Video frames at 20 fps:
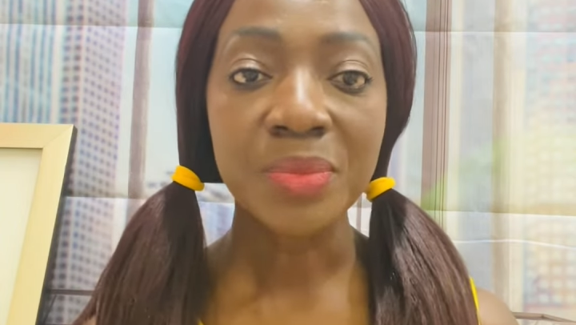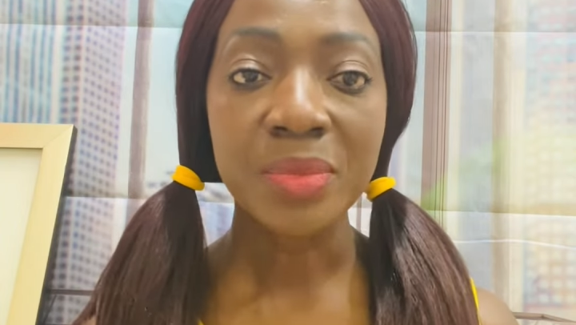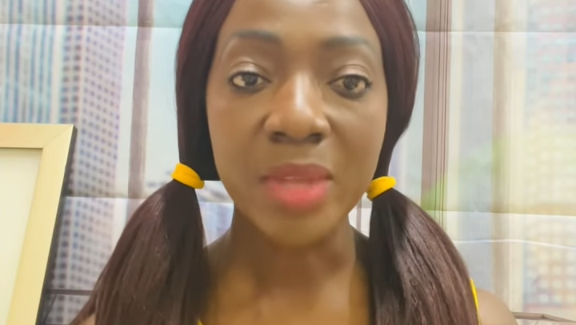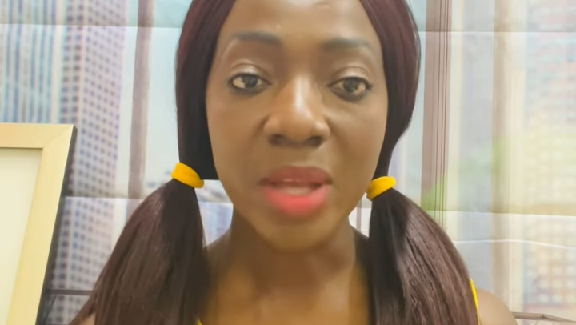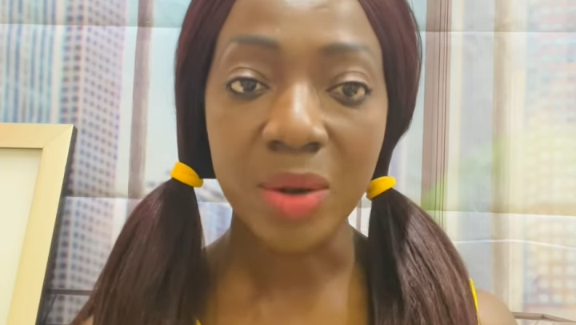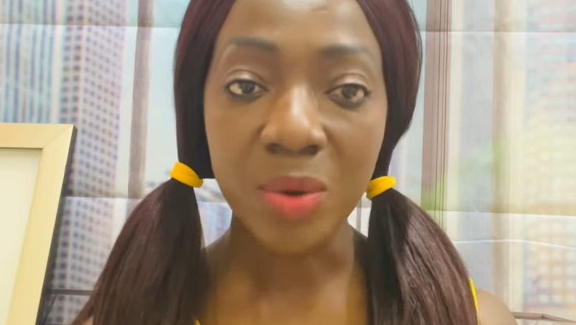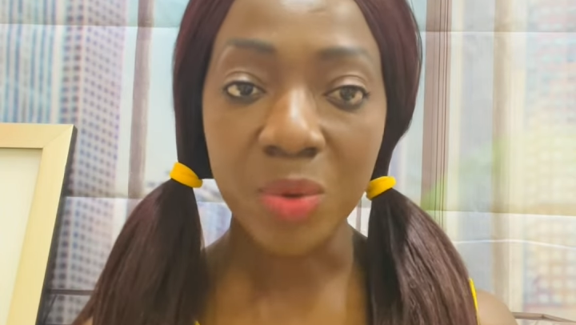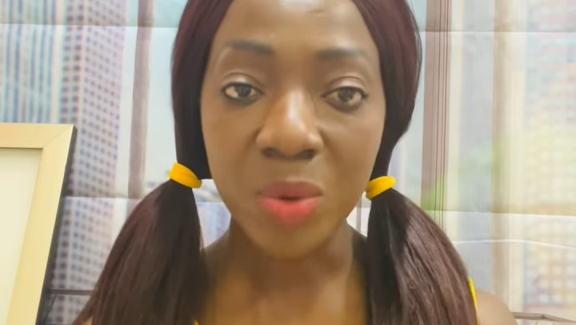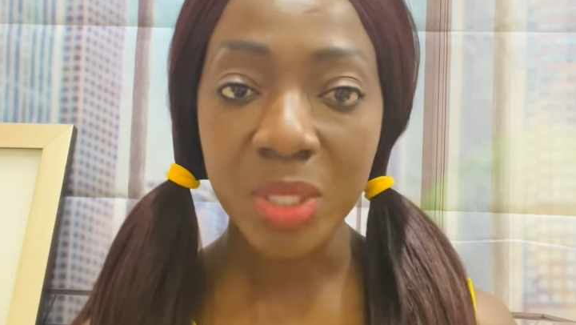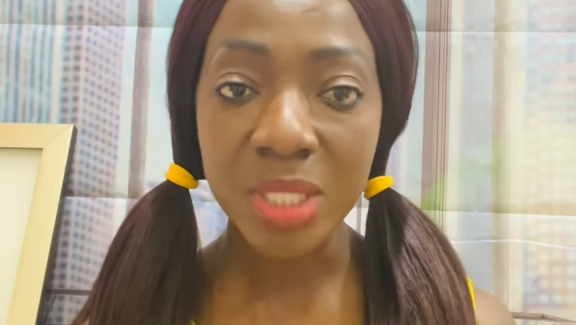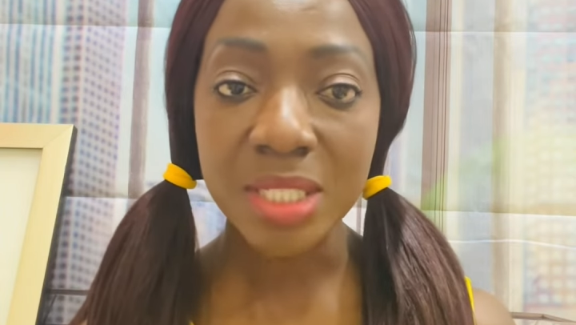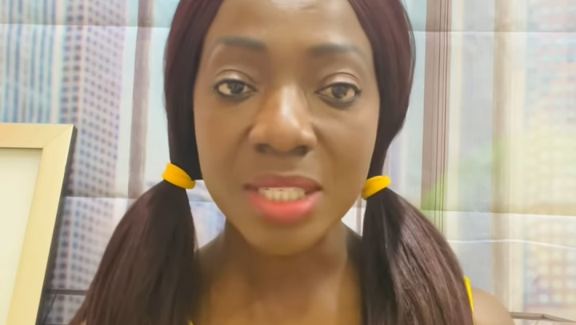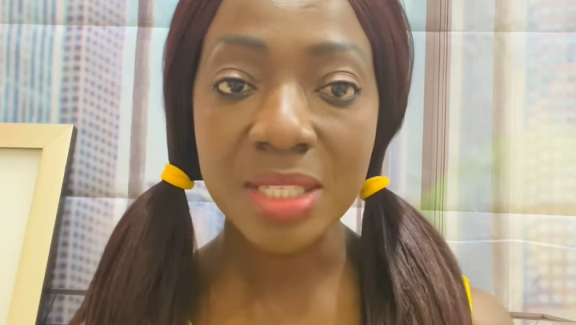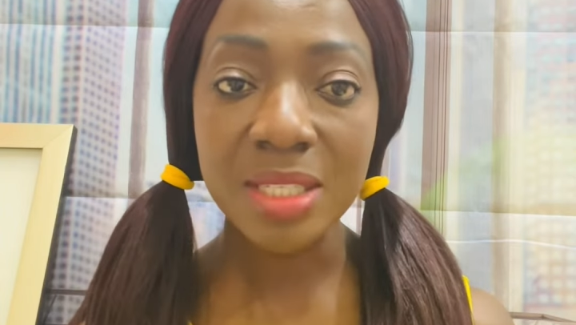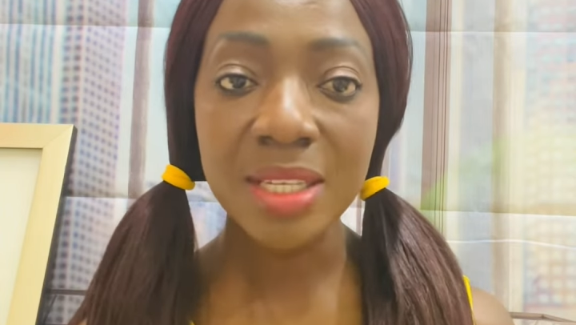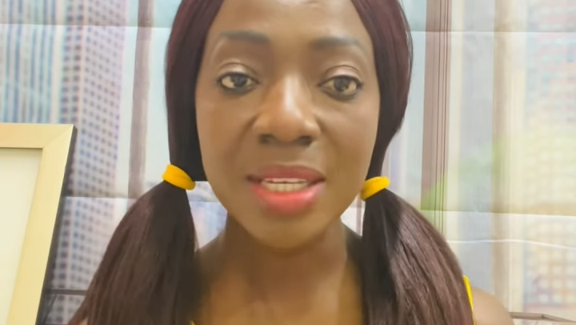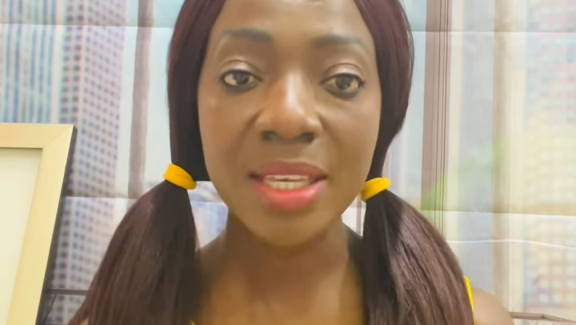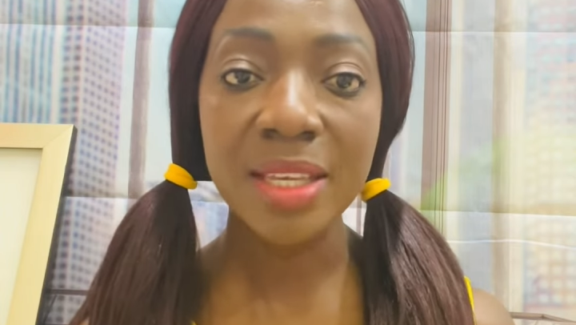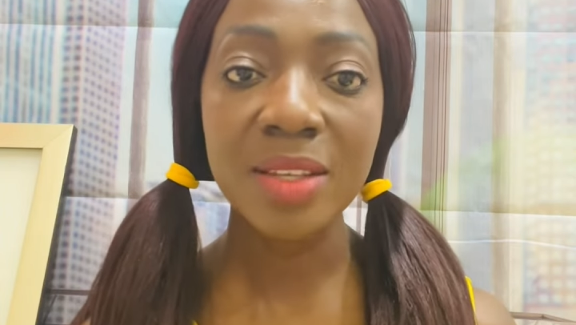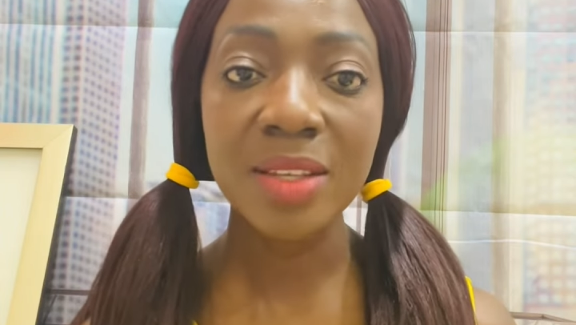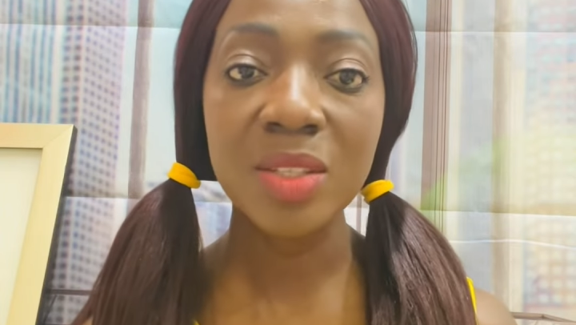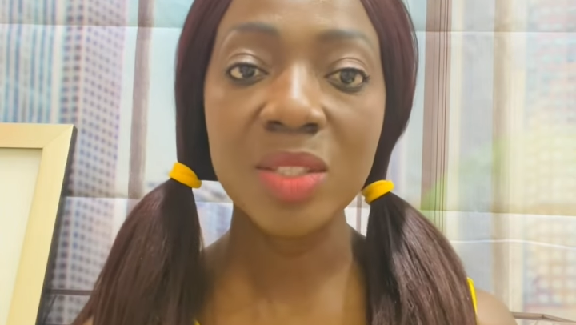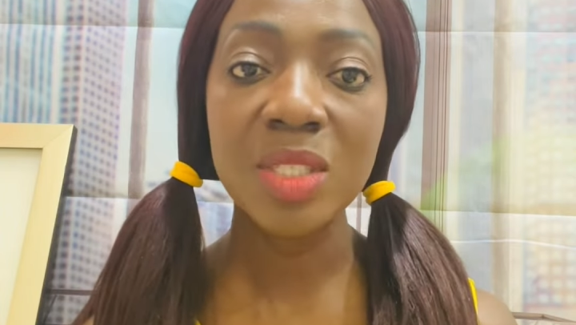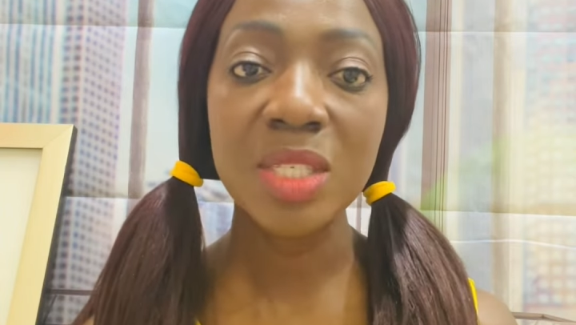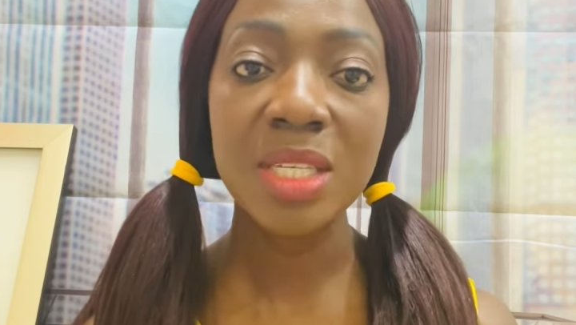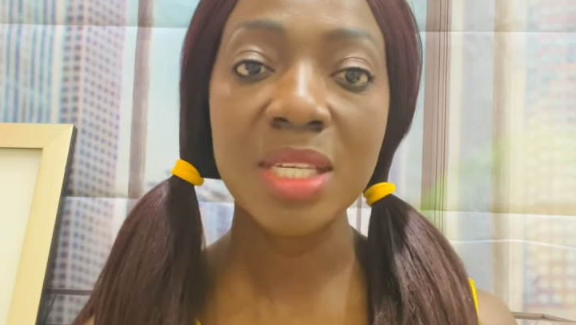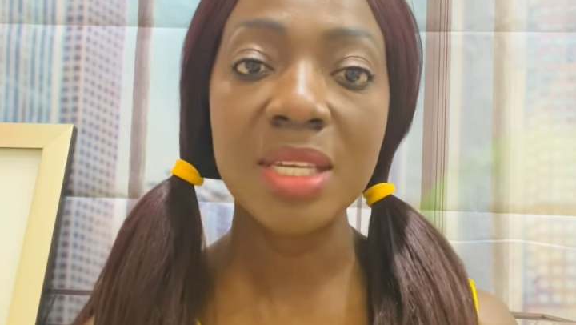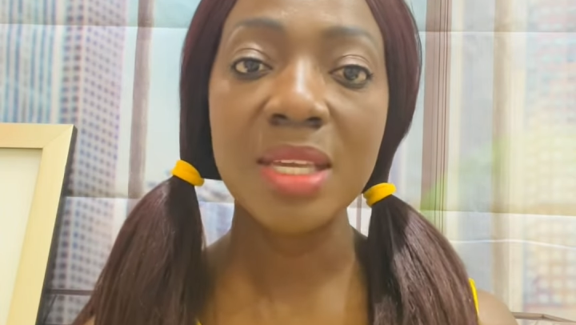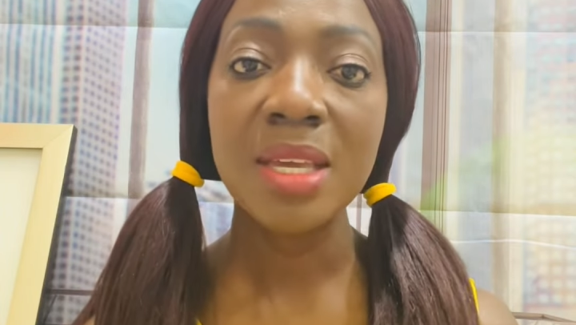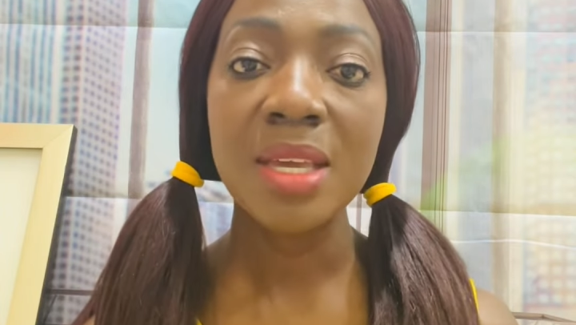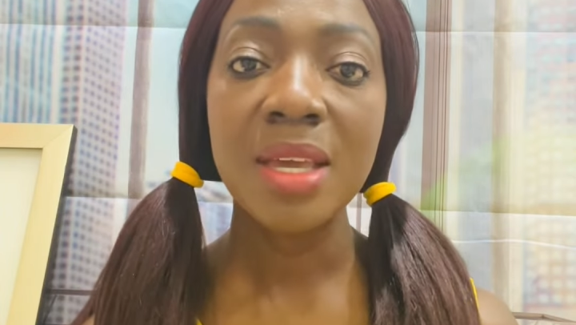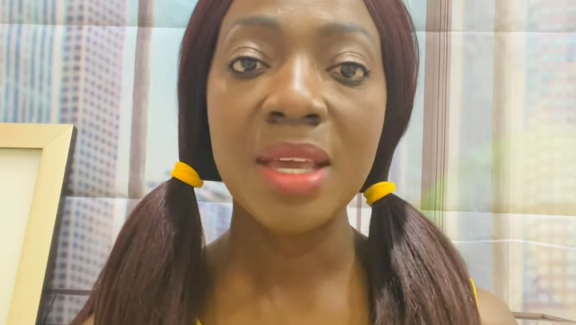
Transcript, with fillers: acquitting the guilty